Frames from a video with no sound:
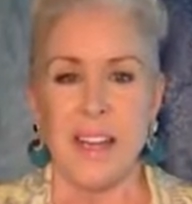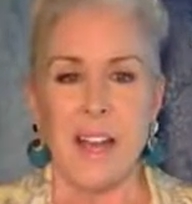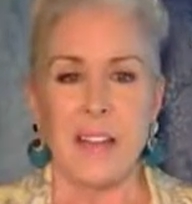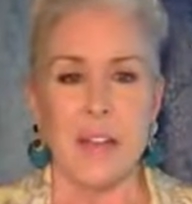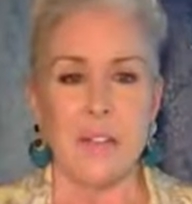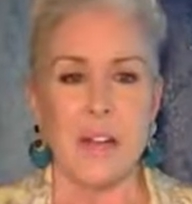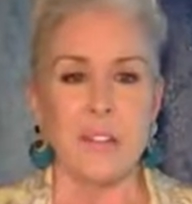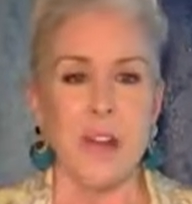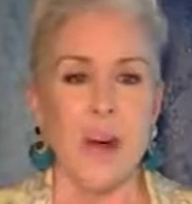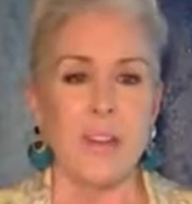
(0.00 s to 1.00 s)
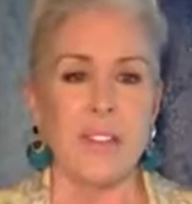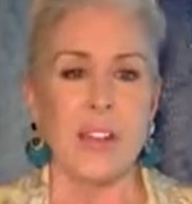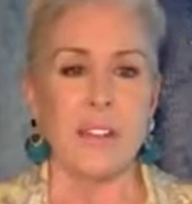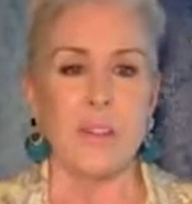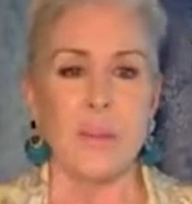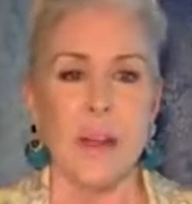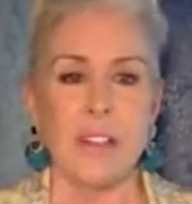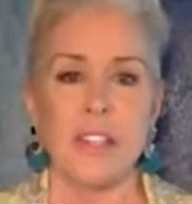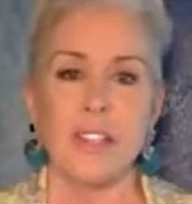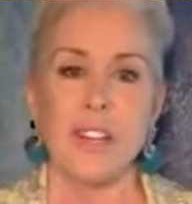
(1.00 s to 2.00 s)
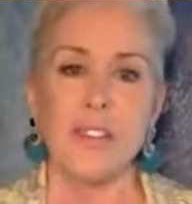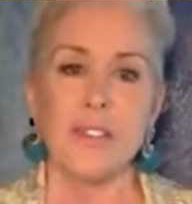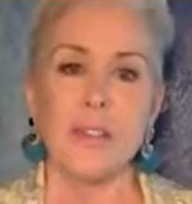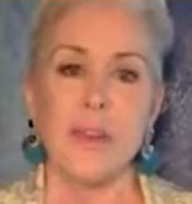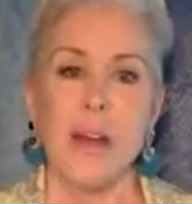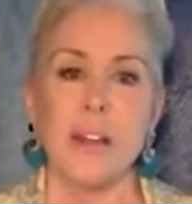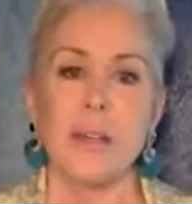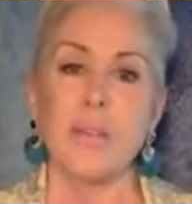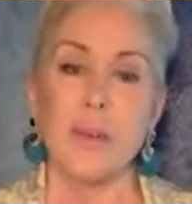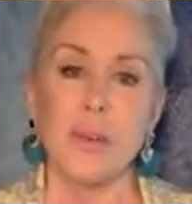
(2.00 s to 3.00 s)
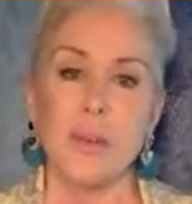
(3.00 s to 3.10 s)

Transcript: A life coach always has the right to change their mind and build a